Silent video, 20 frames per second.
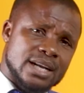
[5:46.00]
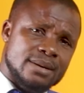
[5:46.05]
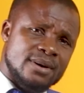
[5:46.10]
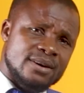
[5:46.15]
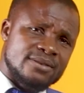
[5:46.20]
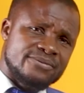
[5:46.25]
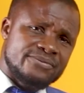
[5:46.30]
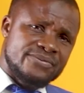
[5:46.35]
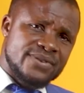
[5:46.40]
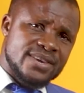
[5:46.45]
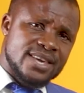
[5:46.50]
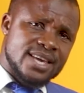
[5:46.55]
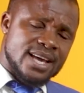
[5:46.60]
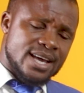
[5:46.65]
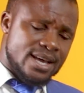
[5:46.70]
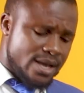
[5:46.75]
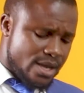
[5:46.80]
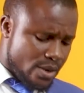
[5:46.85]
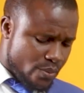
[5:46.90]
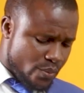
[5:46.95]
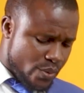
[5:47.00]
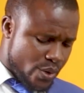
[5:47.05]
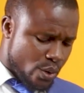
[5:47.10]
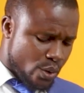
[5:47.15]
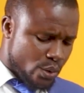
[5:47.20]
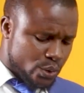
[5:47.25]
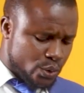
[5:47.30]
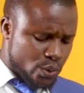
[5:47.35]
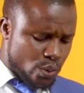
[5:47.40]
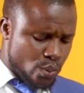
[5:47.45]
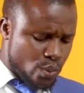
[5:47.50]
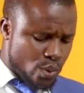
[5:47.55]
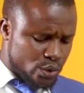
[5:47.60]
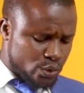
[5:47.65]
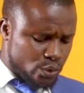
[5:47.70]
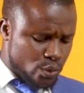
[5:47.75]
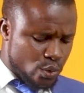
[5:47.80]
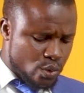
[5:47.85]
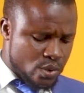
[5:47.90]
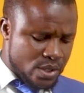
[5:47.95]
about fear, we also
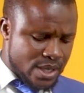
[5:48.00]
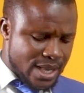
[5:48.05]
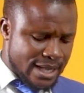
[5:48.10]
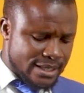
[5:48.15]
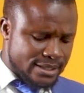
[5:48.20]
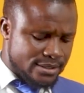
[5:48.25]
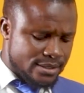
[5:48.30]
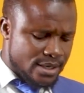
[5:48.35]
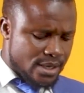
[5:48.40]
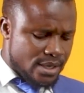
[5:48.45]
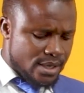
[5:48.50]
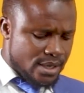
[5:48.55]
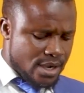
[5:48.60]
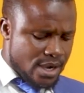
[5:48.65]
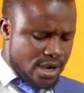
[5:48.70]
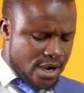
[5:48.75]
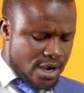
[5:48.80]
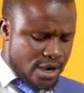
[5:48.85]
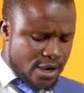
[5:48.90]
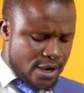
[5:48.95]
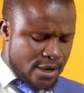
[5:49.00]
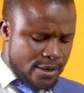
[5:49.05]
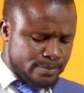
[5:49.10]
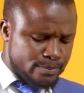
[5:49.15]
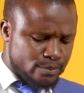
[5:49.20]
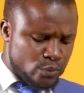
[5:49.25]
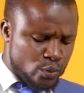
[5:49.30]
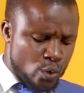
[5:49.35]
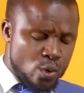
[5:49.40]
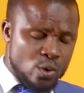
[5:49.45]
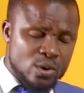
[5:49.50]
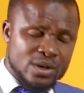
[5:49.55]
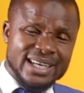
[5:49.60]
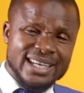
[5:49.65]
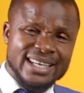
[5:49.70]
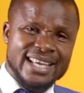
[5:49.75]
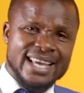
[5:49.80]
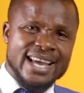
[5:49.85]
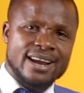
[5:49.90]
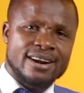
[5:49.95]
want to look at no
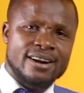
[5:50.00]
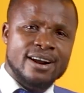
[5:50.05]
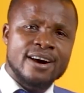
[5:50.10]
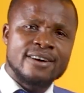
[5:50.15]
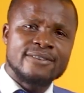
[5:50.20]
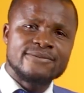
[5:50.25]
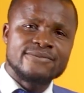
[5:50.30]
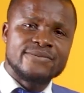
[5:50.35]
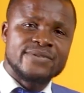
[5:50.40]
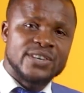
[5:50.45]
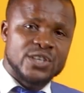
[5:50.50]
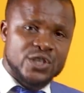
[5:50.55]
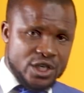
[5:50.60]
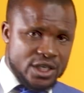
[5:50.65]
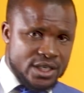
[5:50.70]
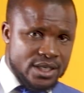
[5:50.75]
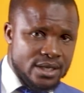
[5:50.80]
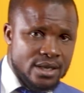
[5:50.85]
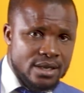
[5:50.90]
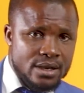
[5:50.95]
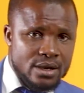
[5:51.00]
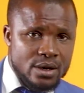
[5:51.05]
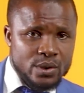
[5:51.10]
clearer vision.